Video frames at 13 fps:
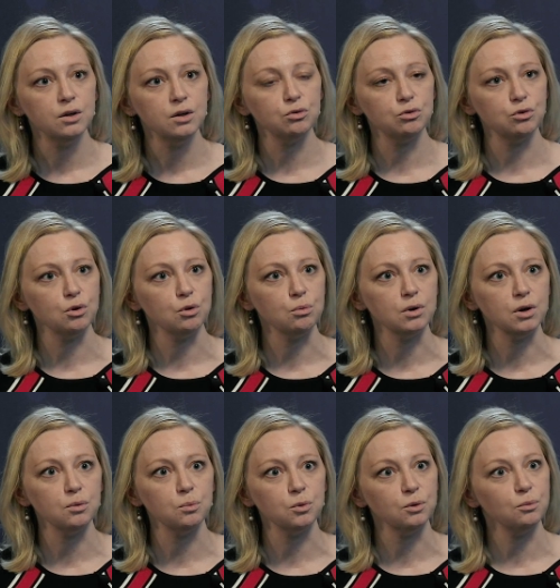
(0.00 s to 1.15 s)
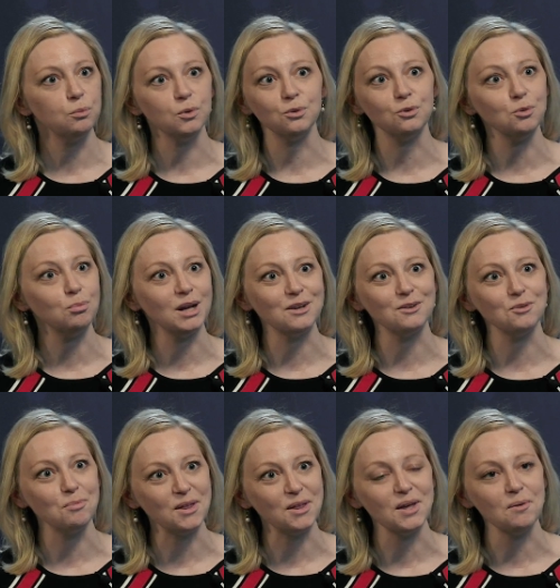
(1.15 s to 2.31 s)
So uh, what, what do you plan to
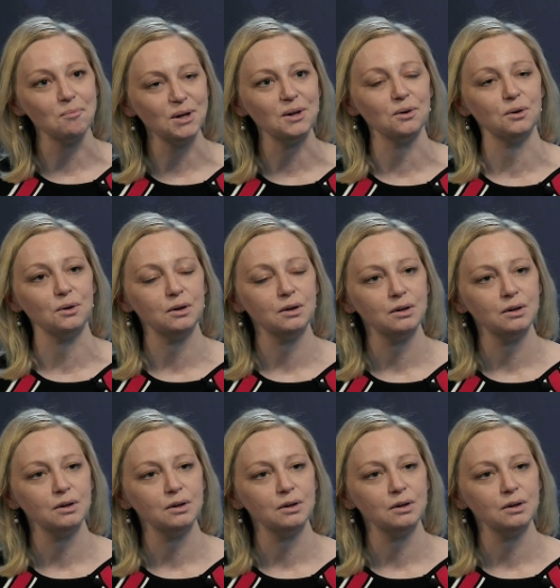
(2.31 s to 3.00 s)
spend that money on?